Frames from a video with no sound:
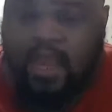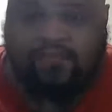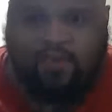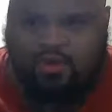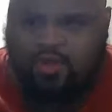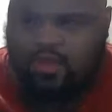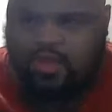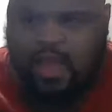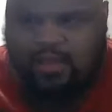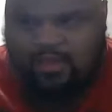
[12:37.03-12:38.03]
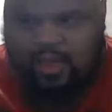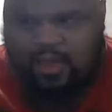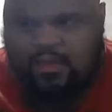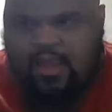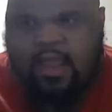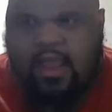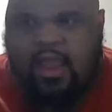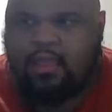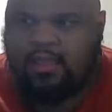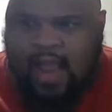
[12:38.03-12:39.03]
fortunes in the desert like this.
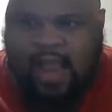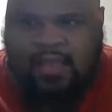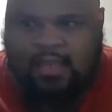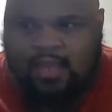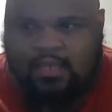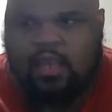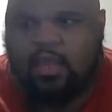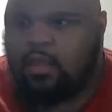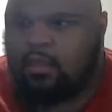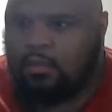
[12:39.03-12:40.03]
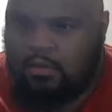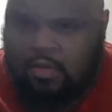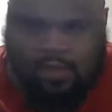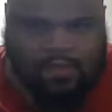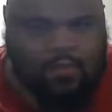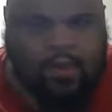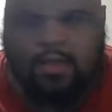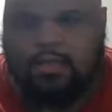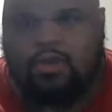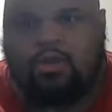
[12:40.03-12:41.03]
His dad's like his. You still have that
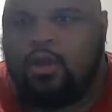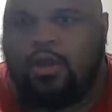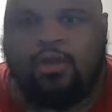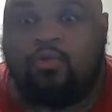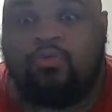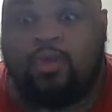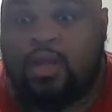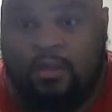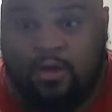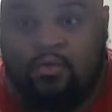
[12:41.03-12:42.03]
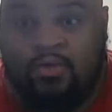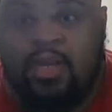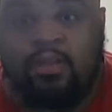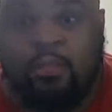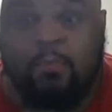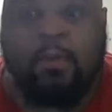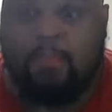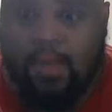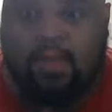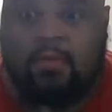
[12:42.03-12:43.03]
weakness, and you don't know anybody but
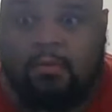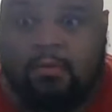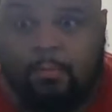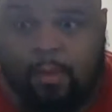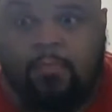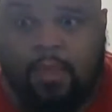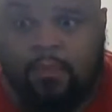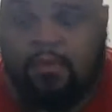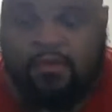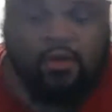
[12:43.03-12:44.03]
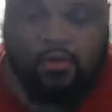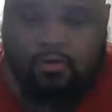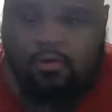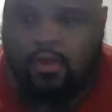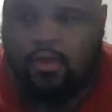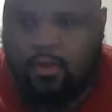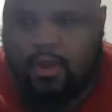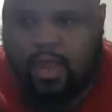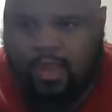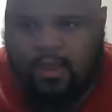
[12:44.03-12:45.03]
me, motherfucker, dude.
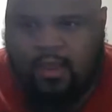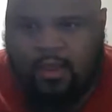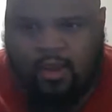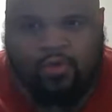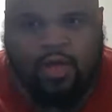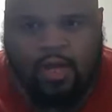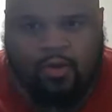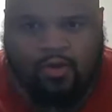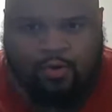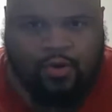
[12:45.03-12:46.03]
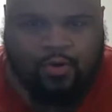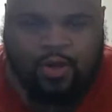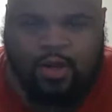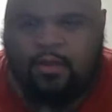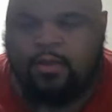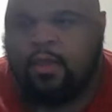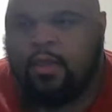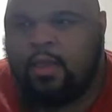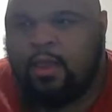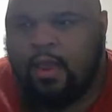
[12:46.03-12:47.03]
Okay. You only eat a Kryptonian,
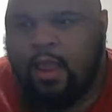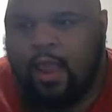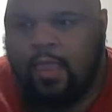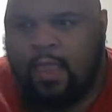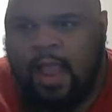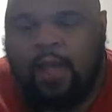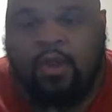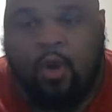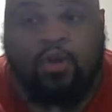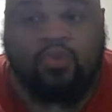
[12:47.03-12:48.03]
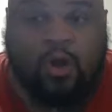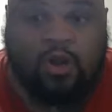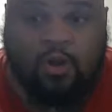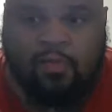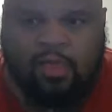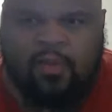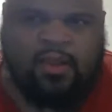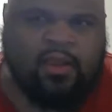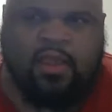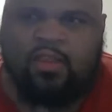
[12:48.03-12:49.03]
and like how he always wanted a brother, but
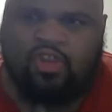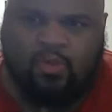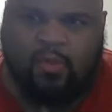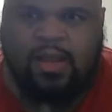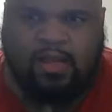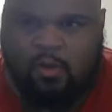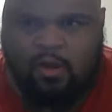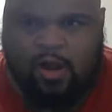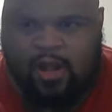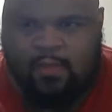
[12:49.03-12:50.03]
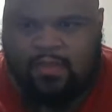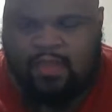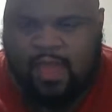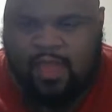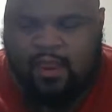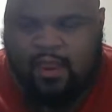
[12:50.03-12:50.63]
Superman disappointed him like that,